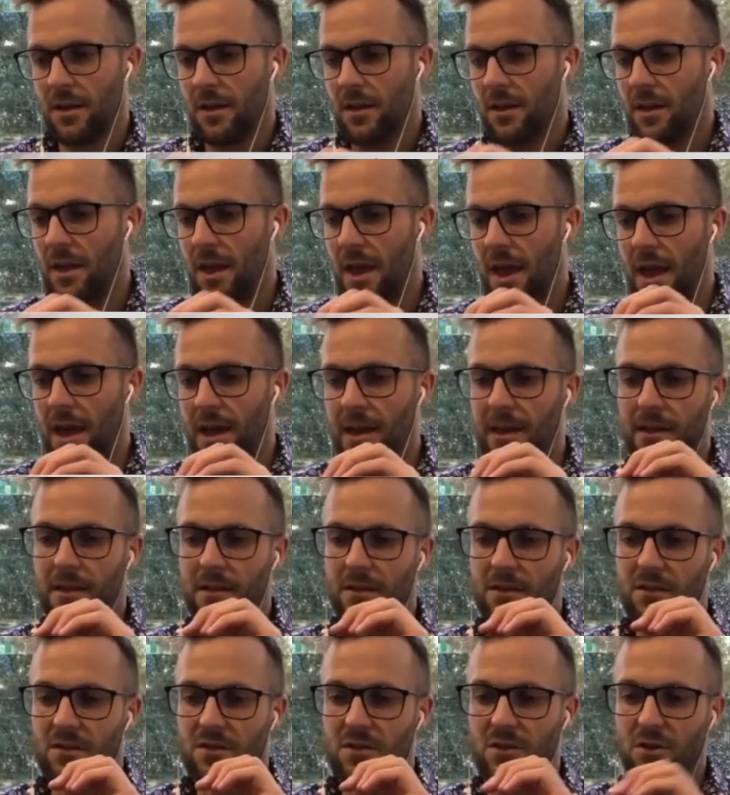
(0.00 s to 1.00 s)

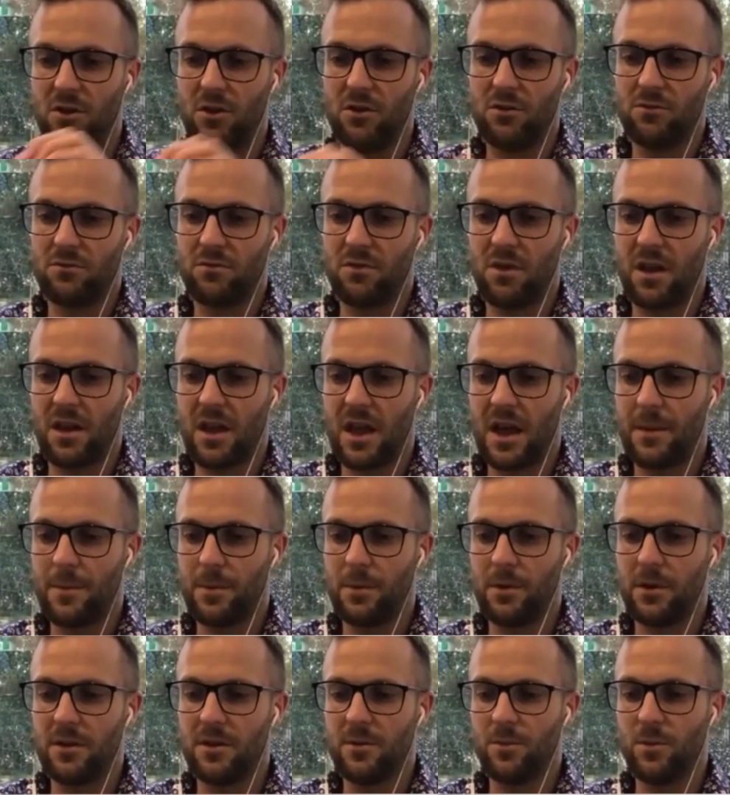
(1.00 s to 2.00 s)
And, a
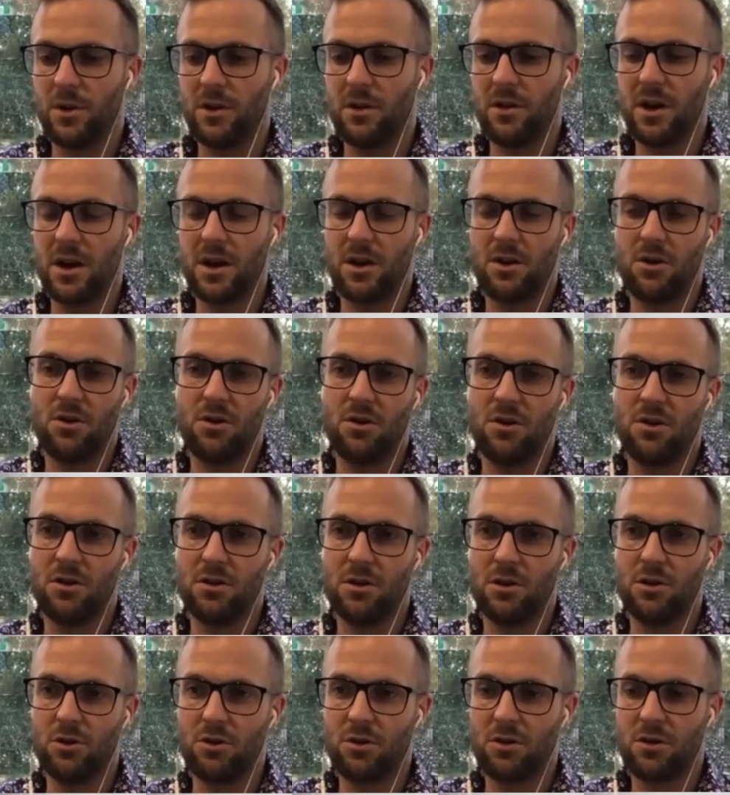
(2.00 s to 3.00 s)
couple of them were like, oh,
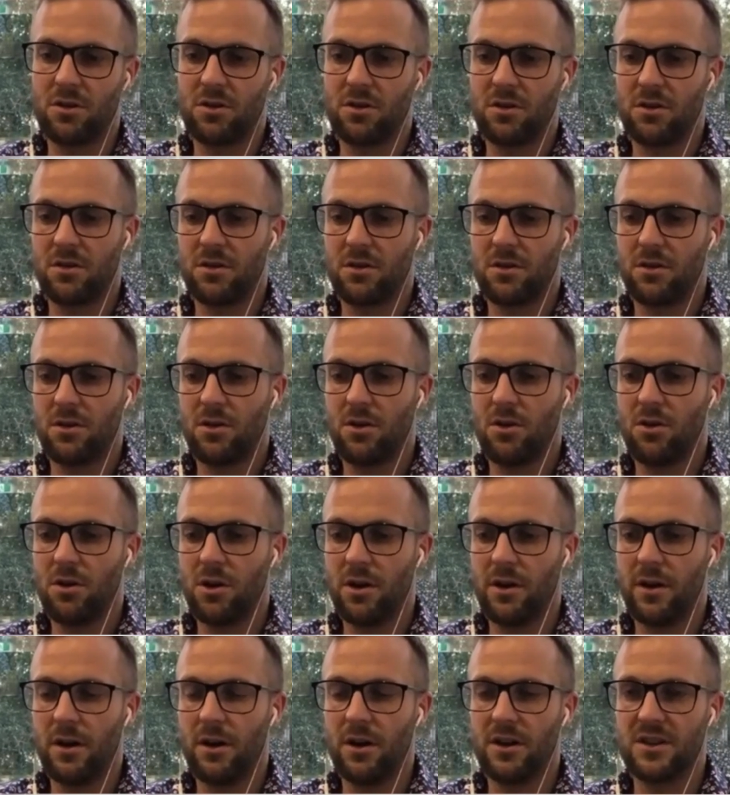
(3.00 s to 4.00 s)
look,
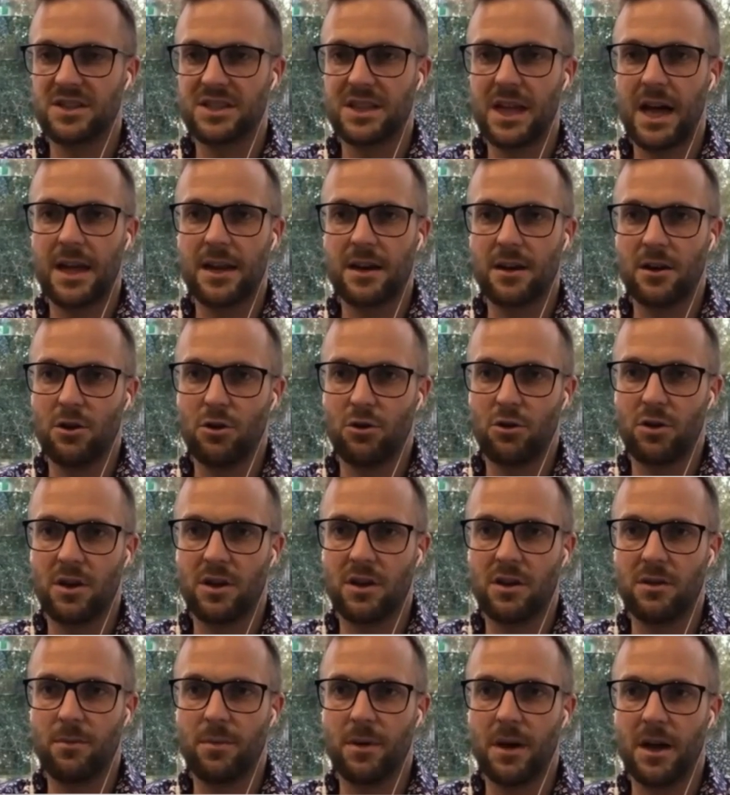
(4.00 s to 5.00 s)
I started
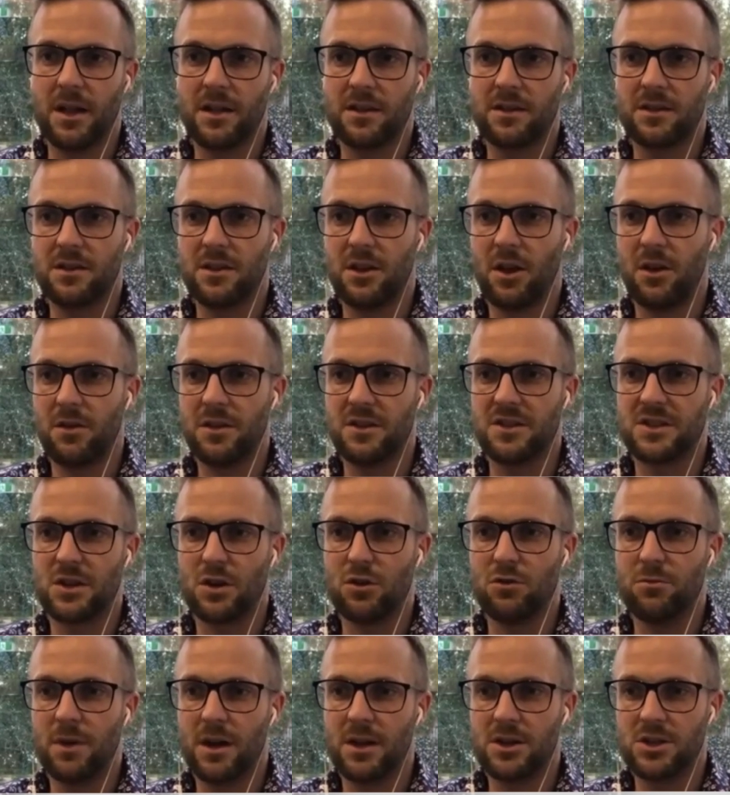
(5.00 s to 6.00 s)
looking, but, there's
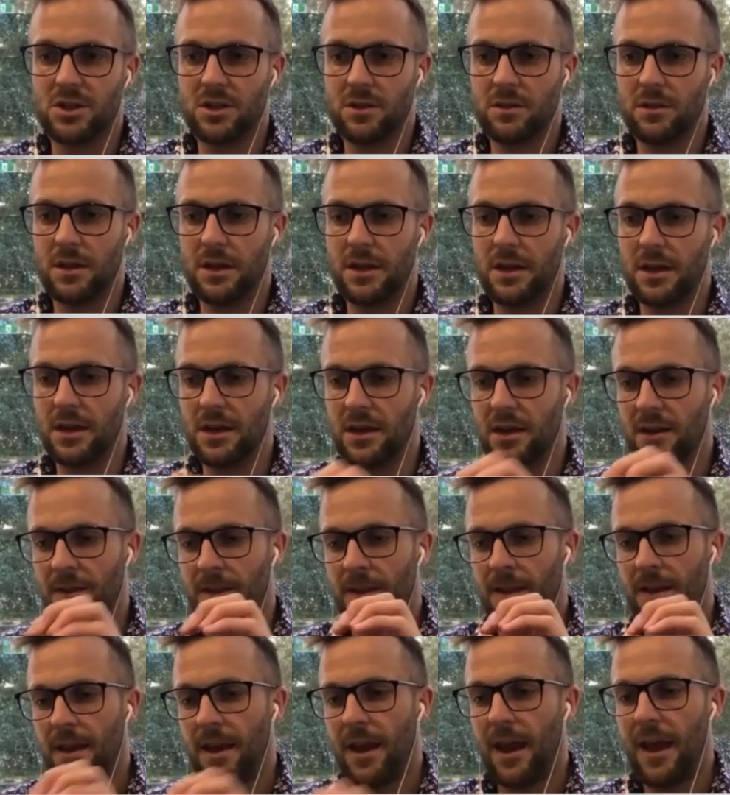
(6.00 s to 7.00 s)
too much in there.
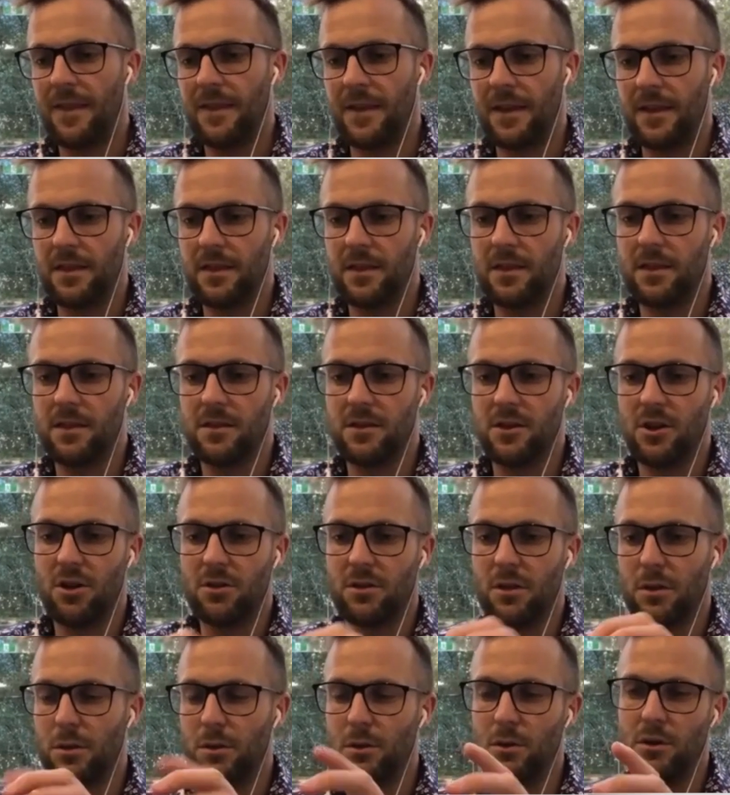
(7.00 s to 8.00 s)
And then, the
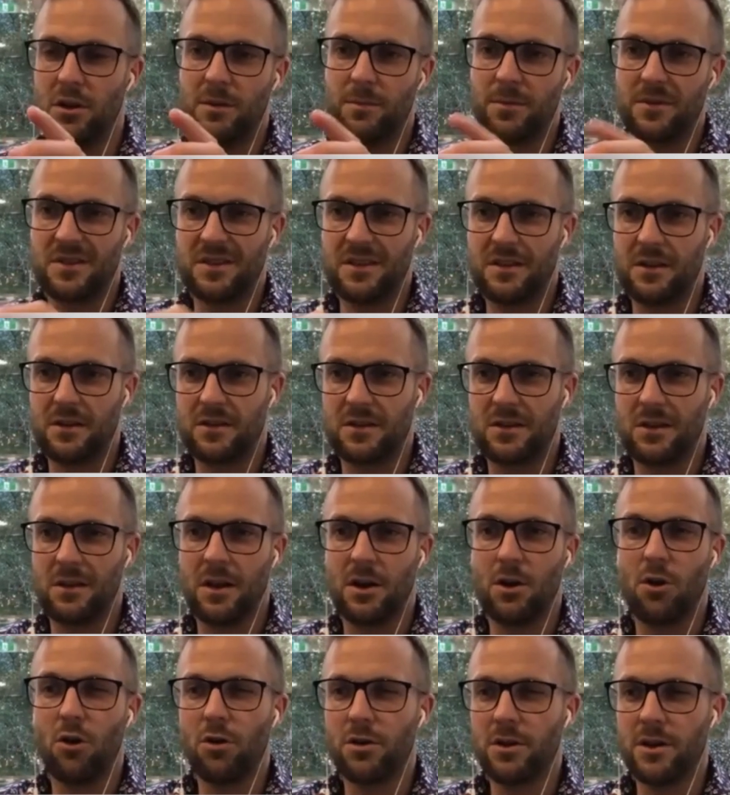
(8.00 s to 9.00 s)
30% is
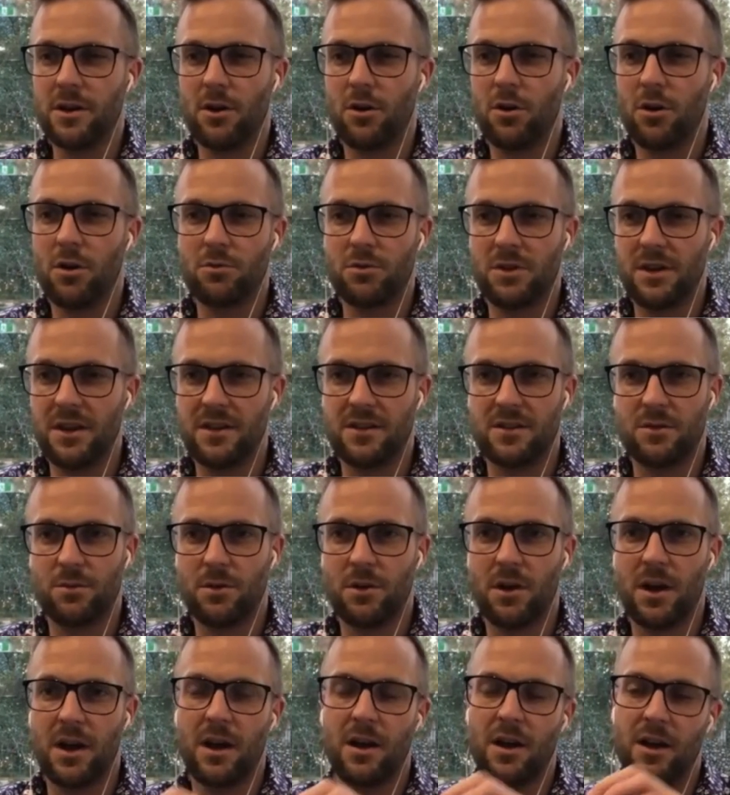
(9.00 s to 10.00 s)
like, oh, yeah, I'll get to it.
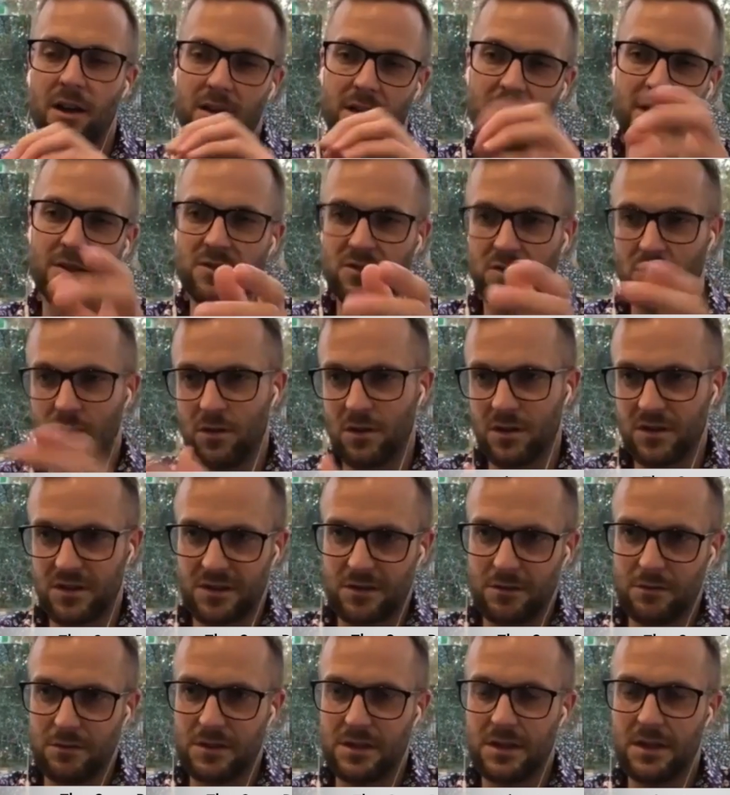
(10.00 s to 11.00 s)
I insert
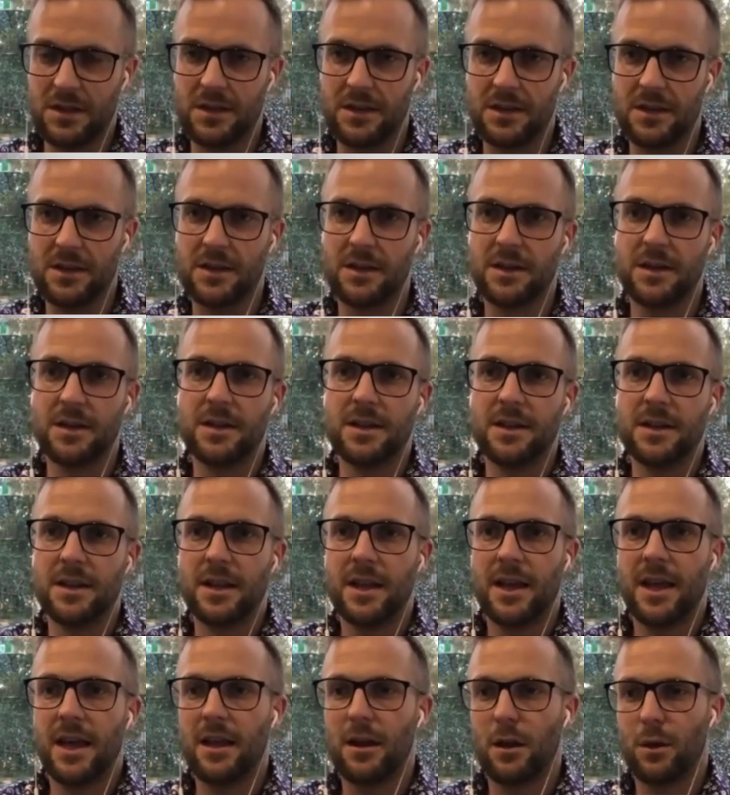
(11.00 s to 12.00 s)
excuse here.
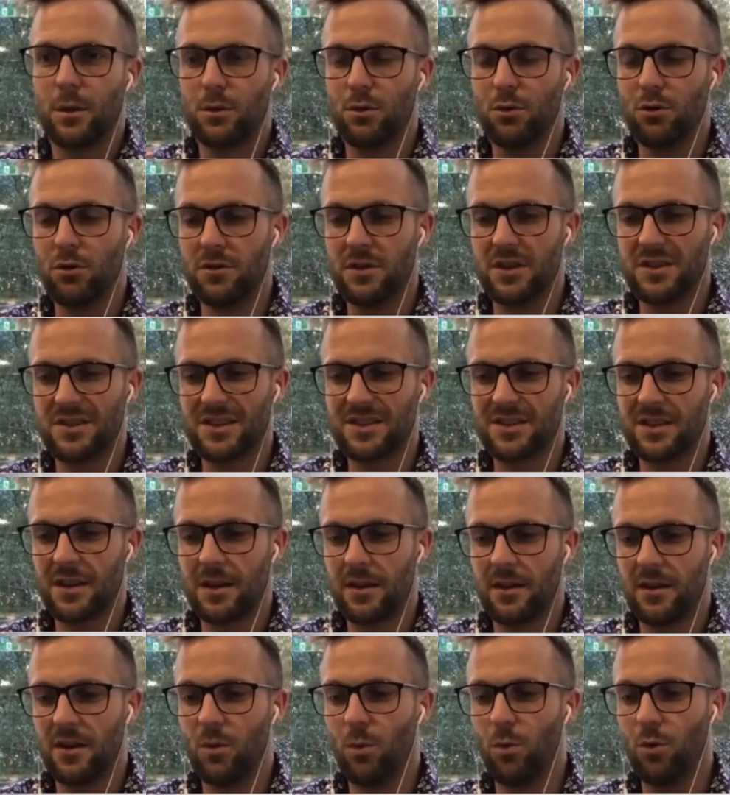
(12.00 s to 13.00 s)
And I thought, this isn't
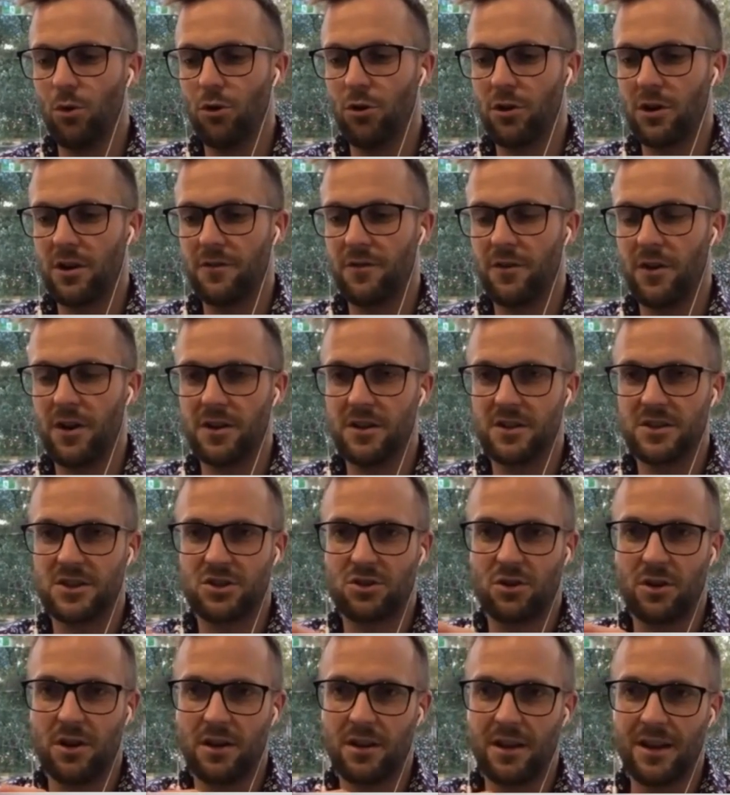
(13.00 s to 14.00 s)
going to work if I just
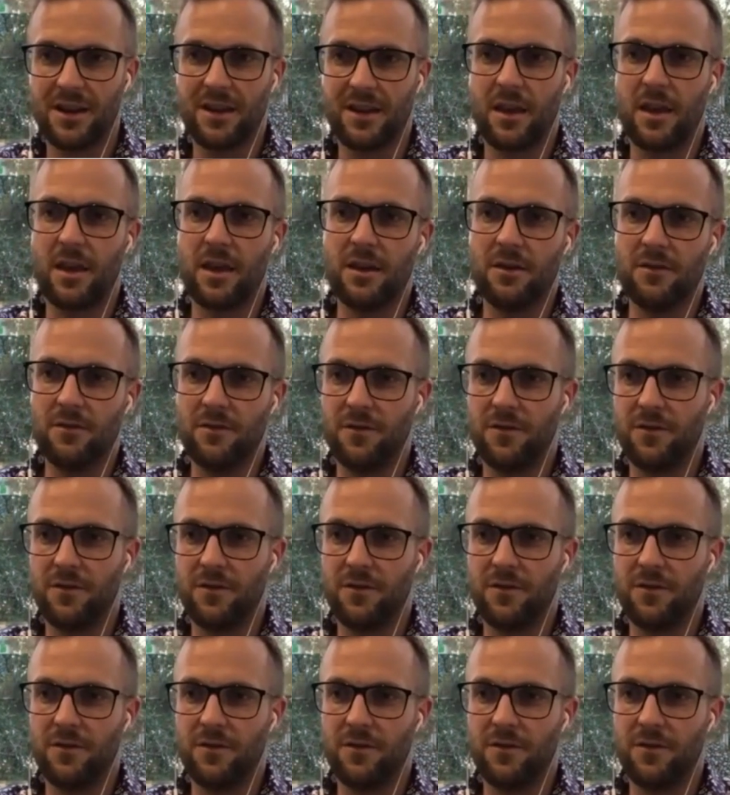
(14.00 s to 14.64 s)
try and give